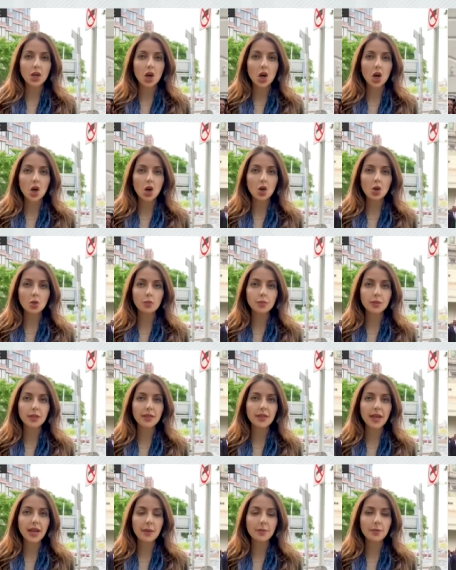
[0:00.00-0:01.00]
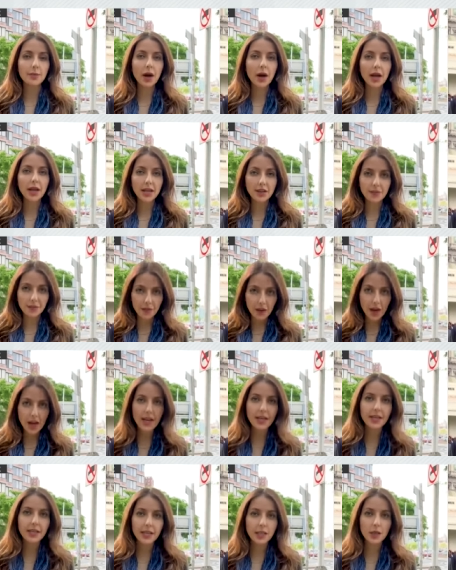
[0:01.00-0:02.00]
hoped that by
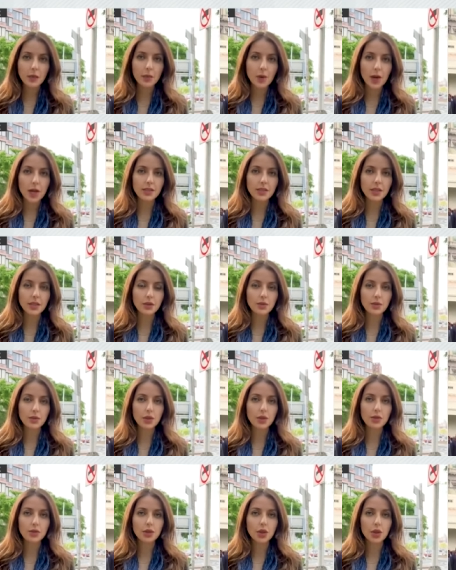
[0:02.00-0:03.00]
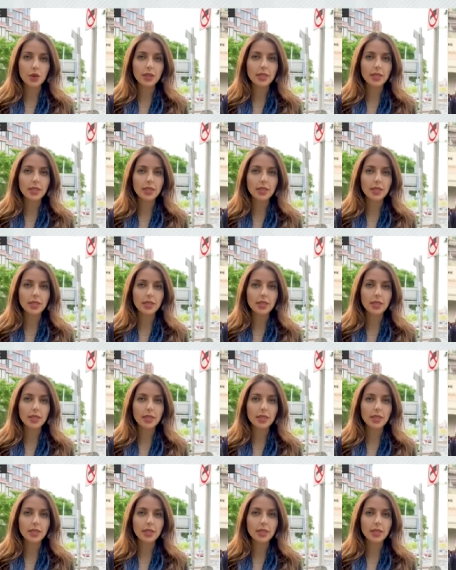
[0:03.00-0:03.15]
inviting President Ruto,